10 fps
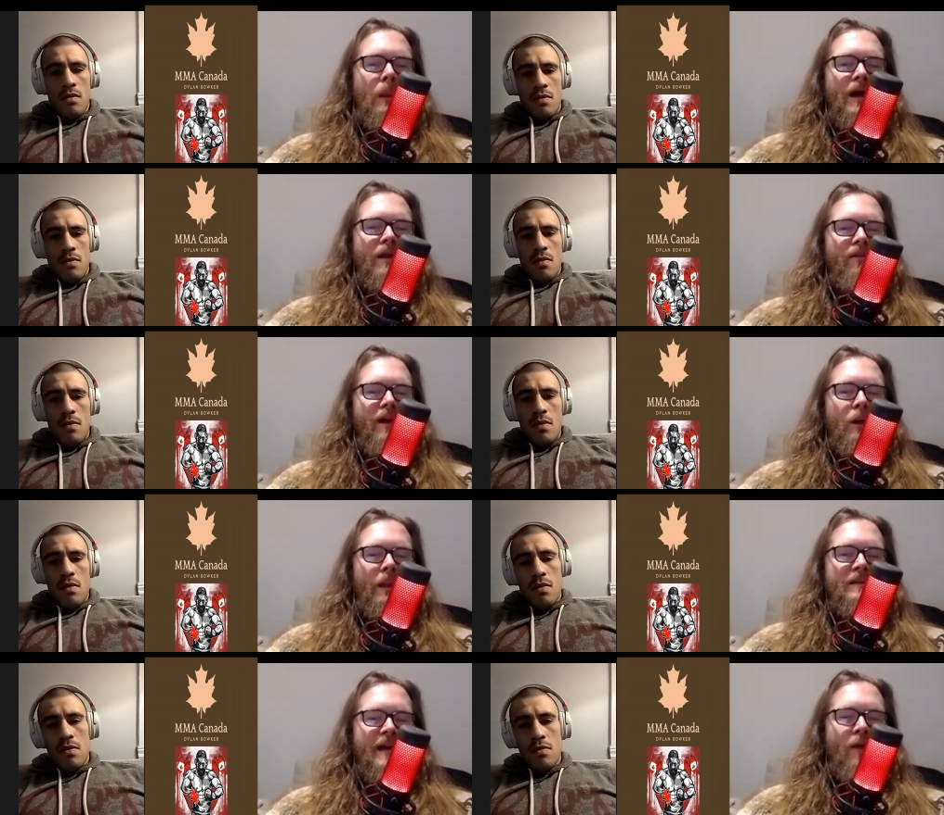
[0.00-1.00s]
Speaker 1: you outlined
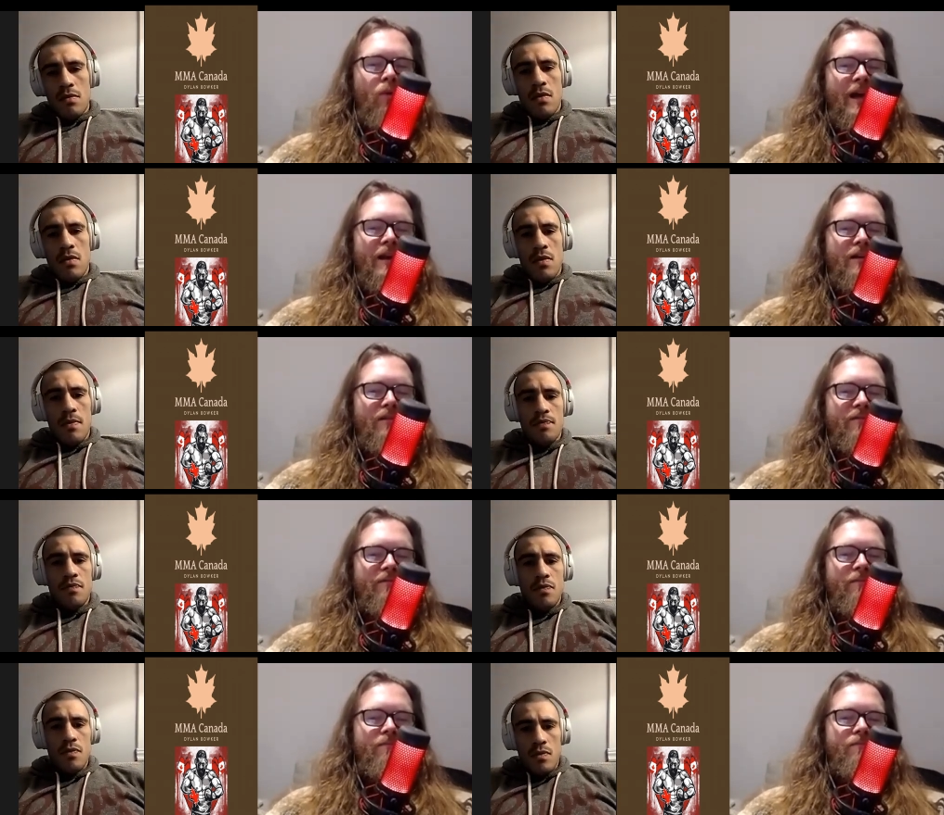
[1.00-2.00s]
there, like is that what kind
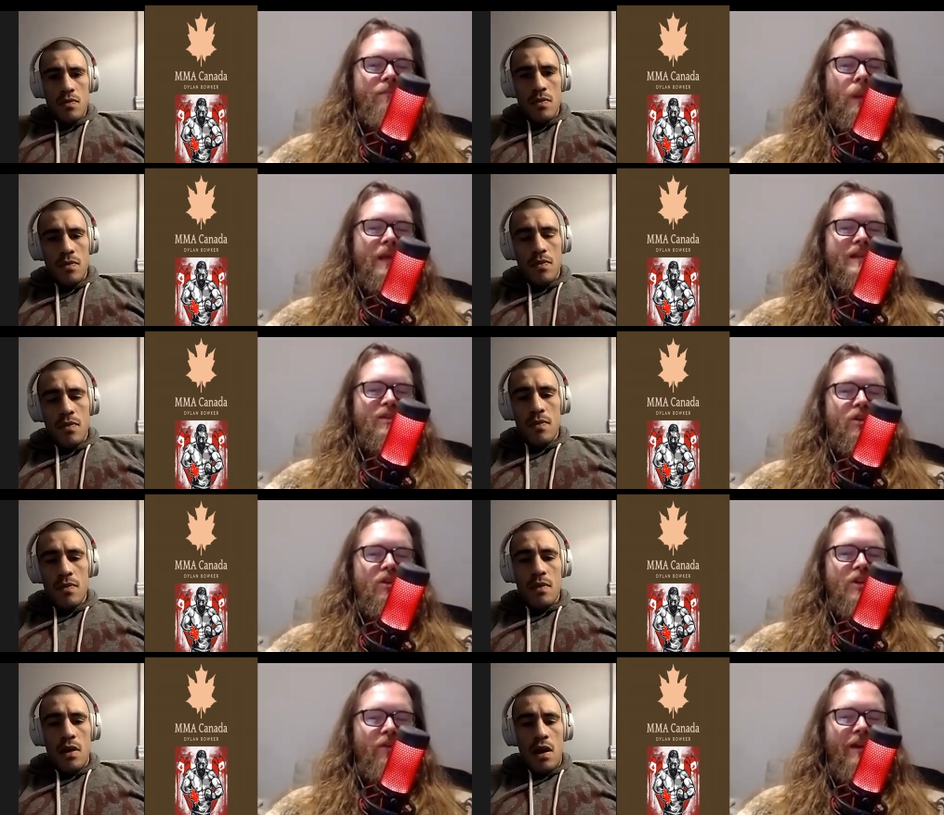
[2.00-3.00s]
of leads
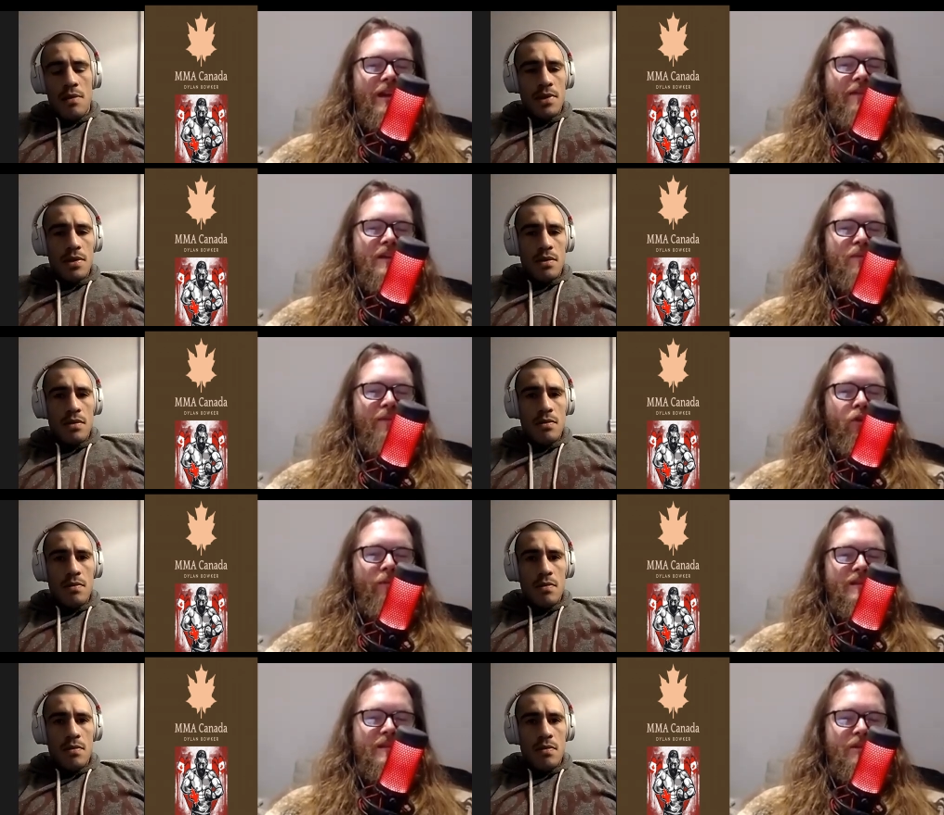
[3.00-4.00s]
you to generating these
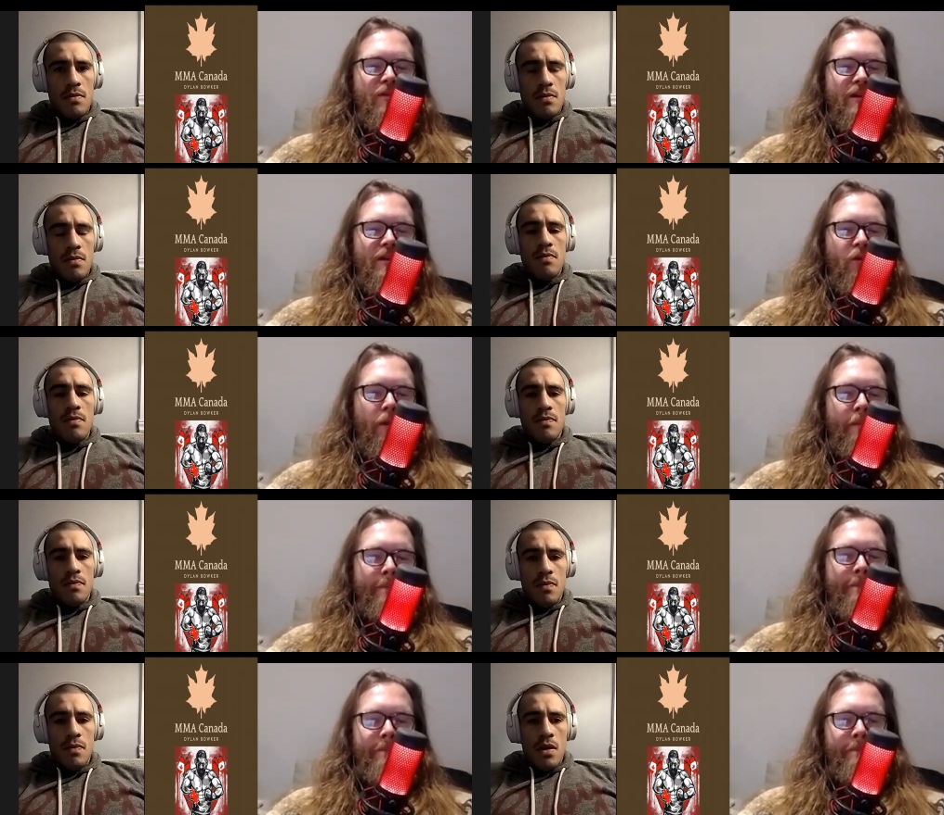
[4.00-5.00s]
performances? You think
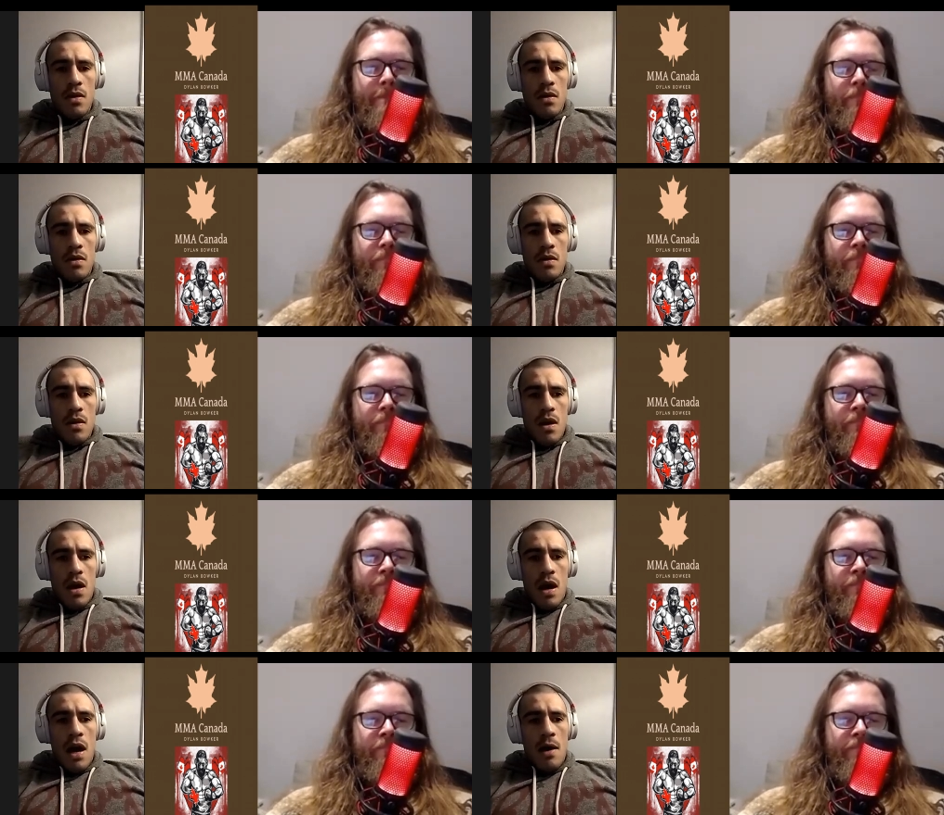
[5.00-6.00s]
or
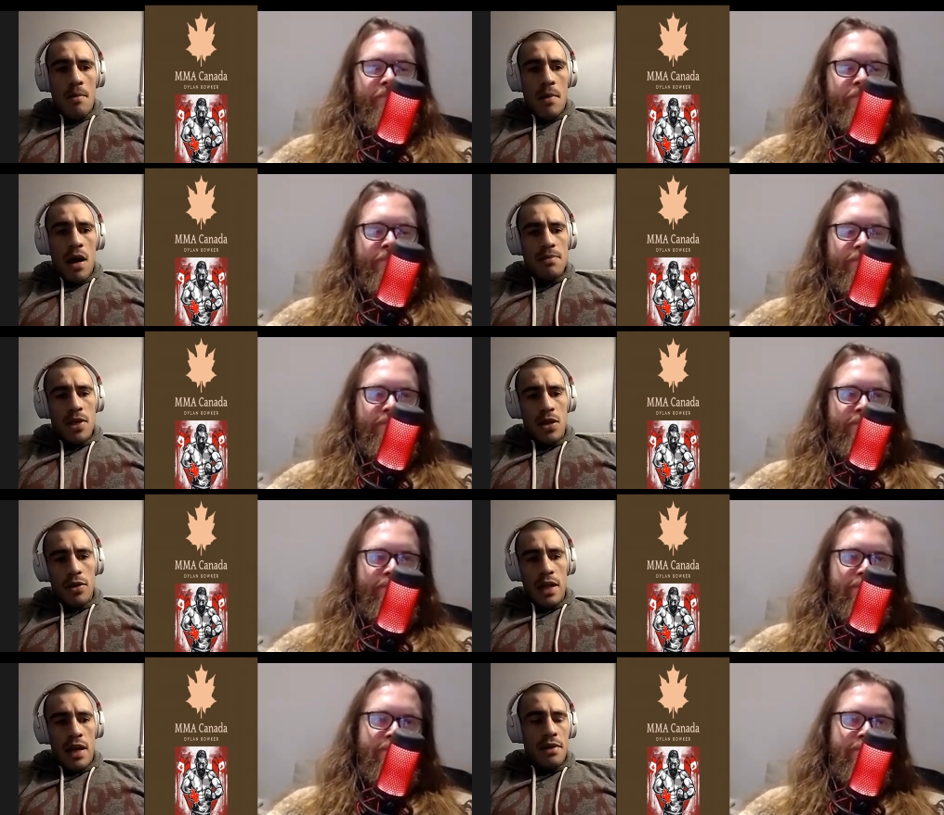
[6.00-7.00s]
Speaker 2: um,
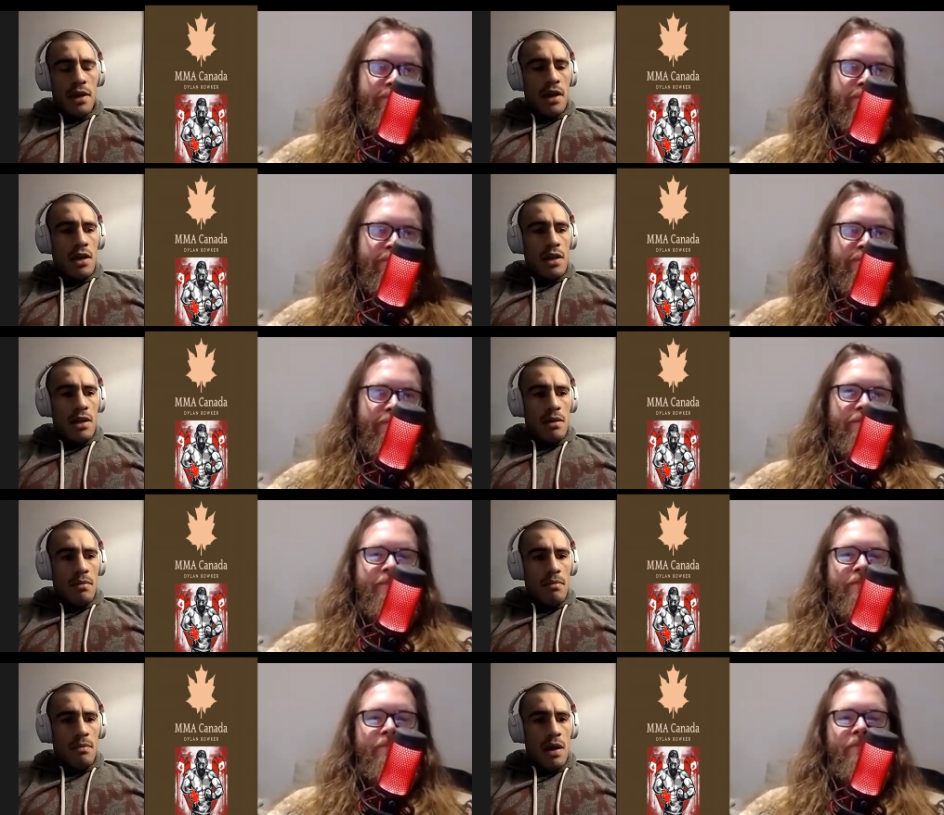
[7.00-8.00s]
absolutely. I think
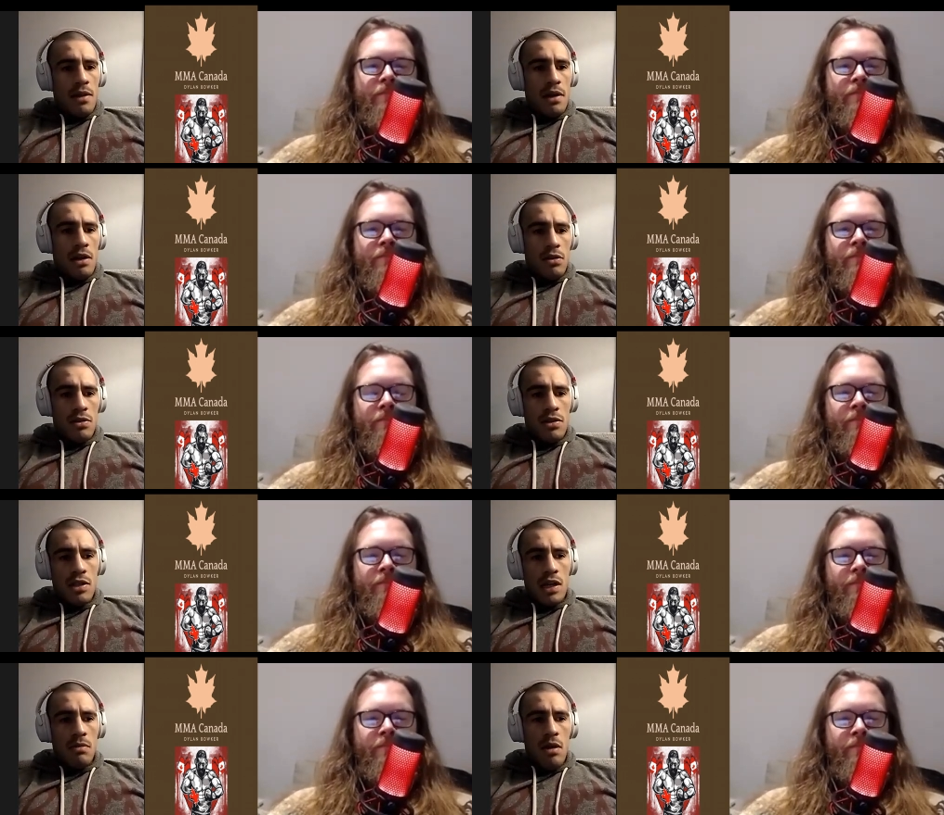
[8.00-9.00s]
um, I think not
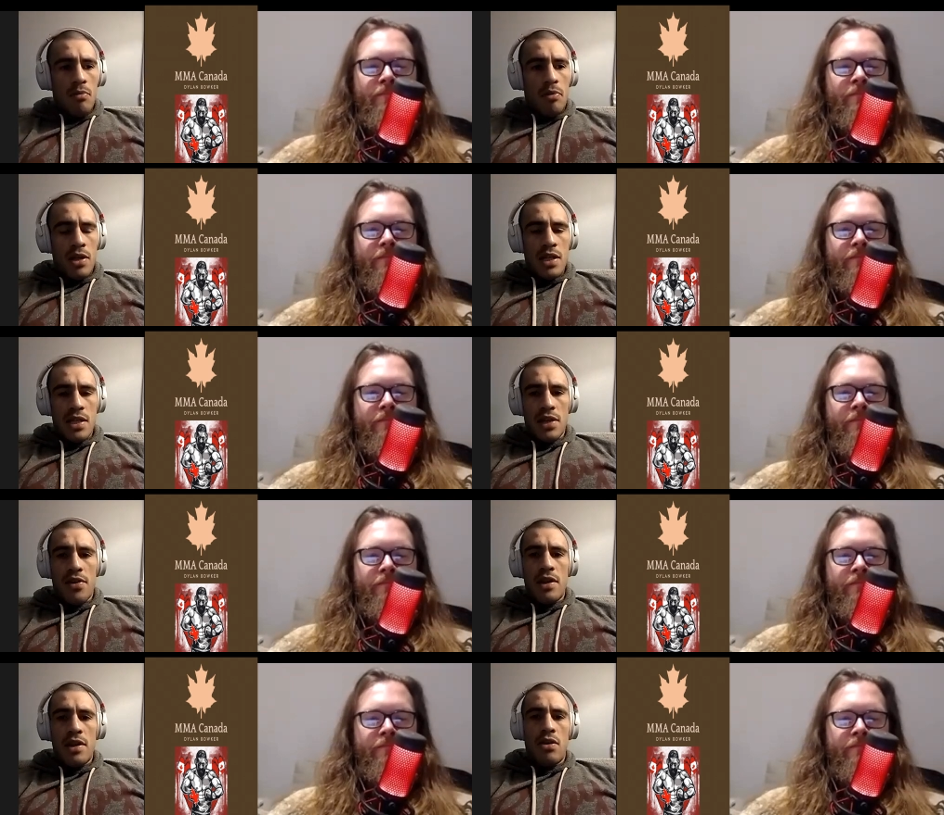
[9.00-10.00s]
seeing my opponents as a
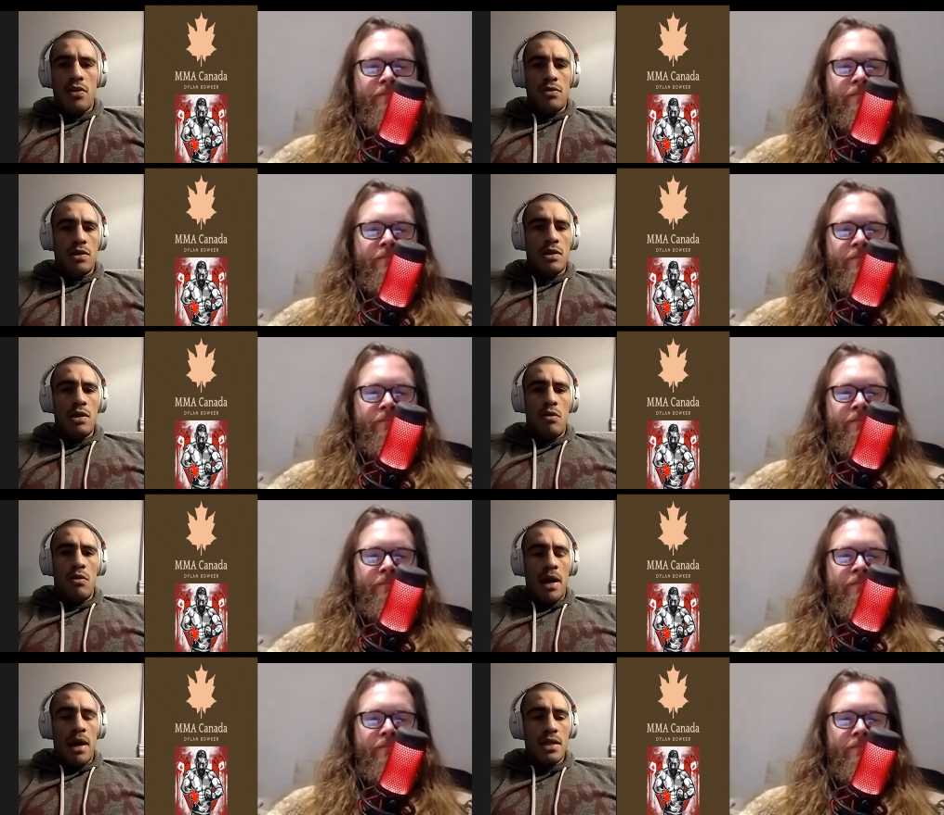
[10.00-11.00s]
grandiose, you
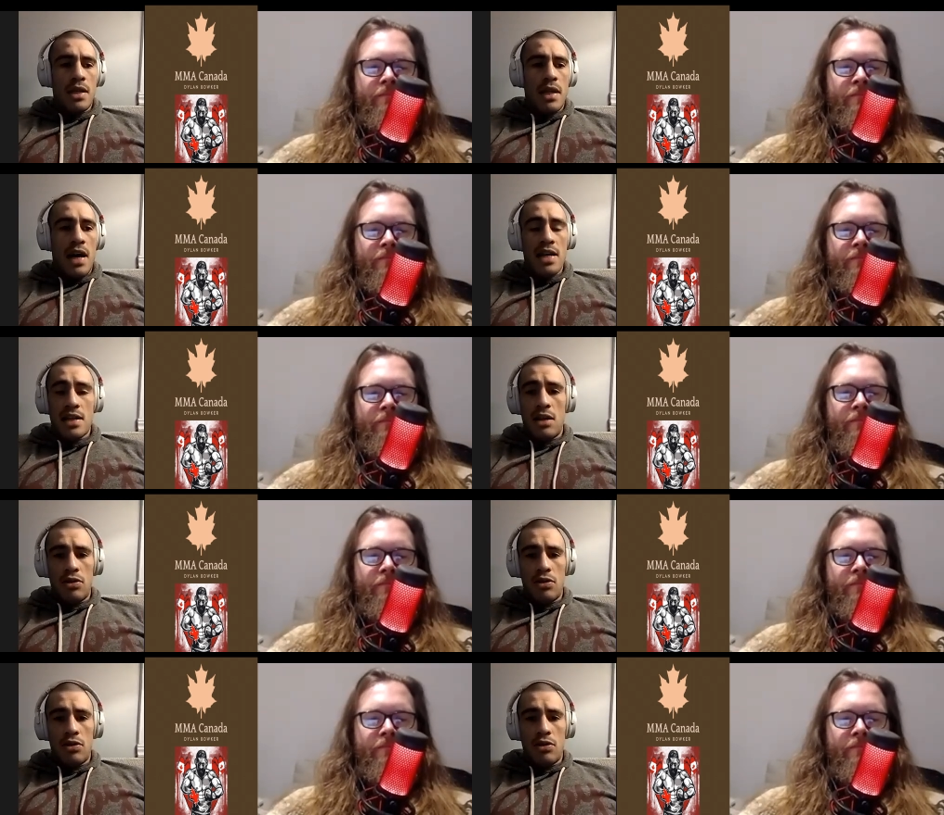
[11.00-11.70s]
know, mindset that has a